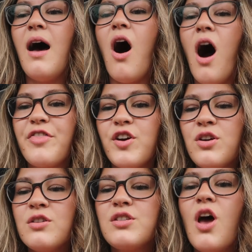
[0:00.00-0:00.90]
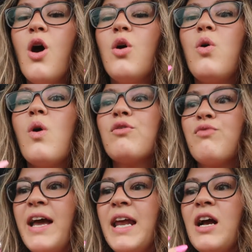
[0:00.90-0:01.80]
authors who are
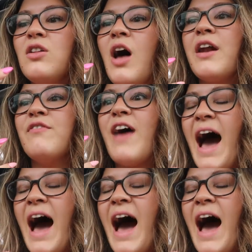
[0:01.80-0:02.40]
writing a lot of